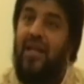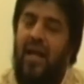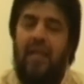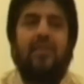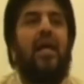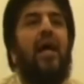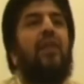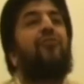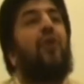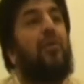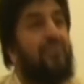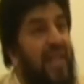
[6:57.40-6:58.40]
And then
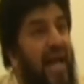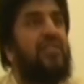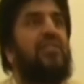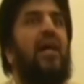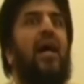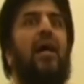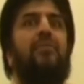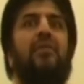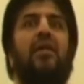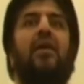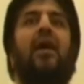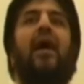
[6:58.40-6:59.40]
from that time,
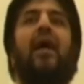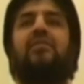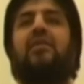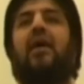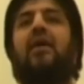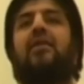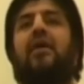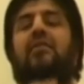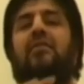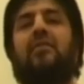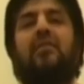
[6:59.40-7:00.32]
I started